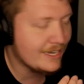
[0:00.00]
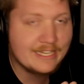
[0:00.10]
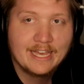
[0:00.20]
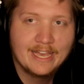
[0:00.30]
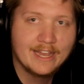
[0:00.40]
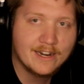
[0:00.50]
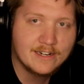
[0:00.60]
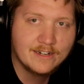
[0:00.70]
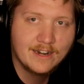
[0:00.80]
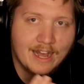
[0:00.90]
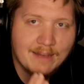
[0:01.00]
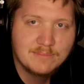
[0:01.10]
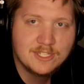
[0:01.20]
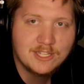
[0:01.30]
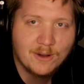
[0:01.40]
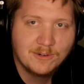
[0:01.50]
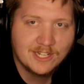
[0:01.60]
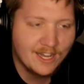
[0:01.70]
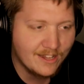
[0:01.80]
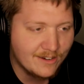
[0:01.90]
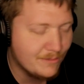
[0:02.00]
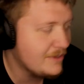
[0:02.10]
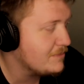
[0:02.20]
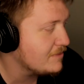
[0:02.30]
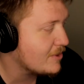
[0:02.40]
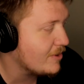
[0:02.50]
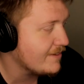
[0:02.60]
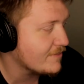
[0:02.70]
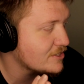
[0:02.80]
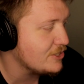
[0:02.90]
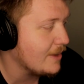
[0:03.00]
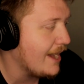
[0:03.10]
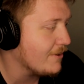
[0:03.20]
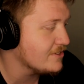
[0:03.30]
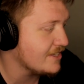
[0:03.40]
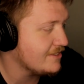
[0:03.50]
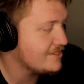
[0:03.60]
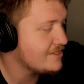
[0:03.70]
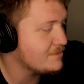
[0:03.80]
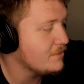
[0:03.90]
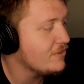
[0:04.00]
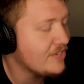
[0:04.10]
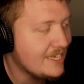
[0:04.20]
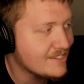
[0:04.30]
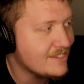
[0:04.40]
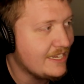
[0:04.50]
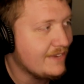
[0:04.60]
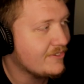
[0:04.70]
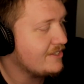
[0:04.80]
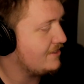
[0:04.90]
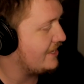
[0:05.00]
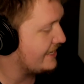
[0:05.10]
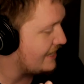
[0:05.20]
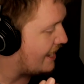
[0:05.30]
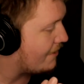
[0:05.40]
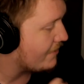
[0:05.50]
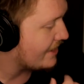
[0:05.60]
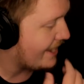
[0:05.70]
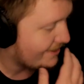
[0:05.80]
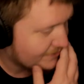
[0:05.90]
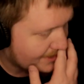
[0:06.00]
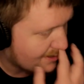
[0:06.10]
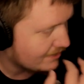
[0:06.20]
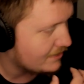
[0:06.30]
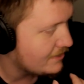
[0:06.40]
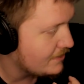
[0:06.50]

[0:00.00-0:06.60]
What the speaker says: I can't. I'm so done. We've been recording for 2 hours, and this movie isn't even like an hour and a half long.